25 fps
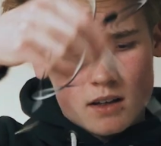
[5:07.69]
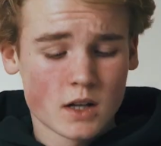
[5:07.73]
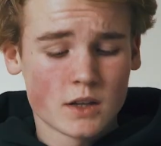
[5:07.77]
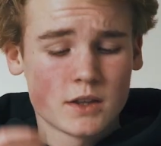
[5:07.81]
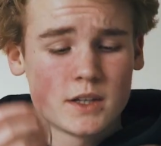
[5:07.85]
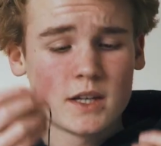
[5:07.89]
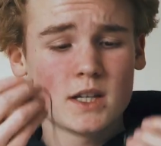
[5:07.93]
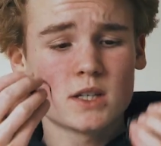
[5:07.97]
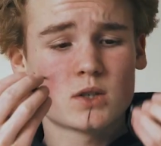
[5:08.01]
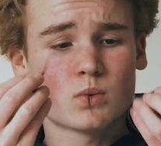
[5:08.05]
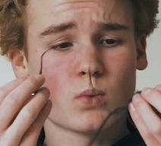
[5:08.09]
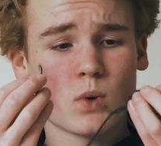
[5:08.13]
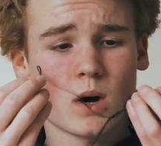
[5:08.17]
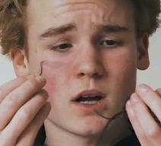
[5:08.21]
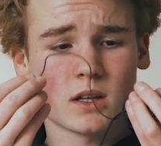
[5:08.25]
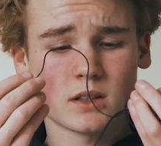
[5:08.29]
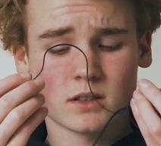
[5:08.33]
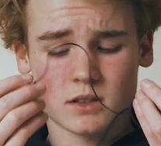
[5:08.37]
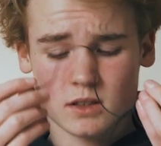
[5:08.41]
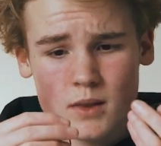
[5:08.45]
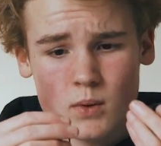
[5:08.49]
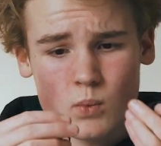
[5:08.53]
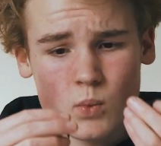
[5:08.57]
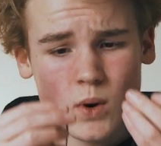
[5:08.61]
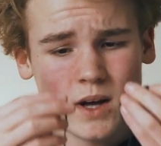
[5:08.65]
These
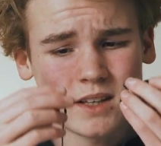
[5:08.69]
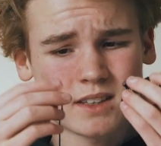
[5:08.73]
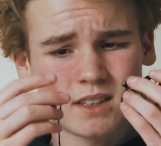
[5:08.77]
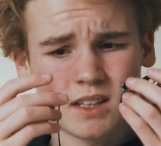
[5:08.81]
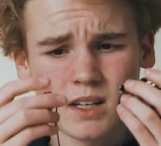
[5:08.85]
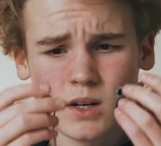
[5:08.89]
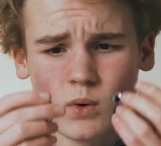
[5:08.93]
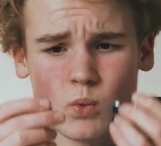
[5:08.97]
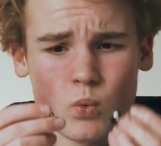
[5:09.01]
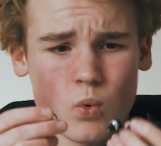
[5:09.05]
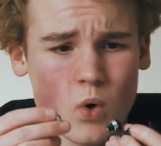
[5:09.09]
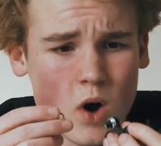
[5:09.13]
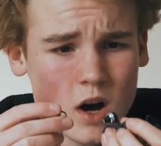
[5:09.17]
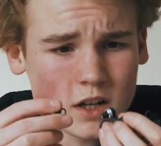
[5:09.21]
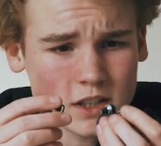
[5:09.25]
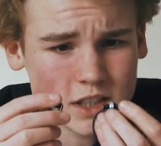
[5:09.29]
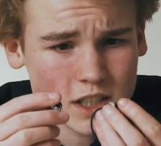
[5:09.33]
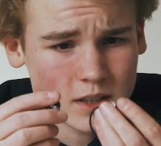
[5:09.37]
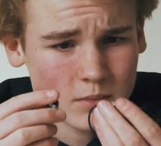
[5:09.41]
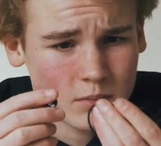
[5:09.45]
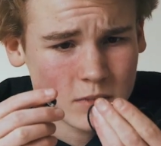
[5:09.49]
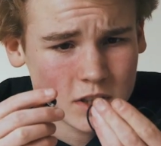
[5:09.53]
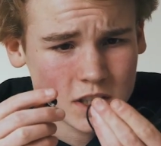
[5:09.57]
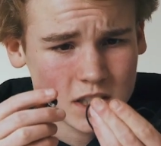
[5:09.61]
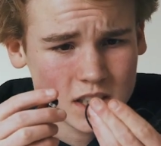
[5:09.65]
ones went in the
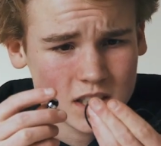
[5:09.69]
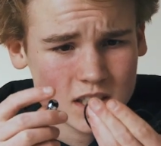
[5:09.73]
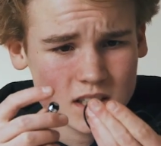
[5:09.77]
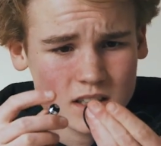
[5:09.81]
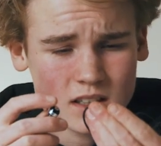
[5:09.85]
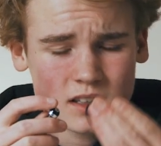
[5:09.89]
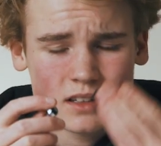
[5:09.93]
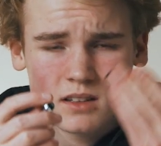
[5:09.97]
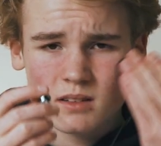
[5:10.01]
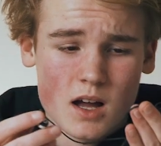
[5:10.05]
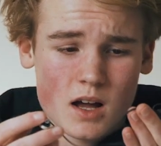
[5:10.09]
washing machine.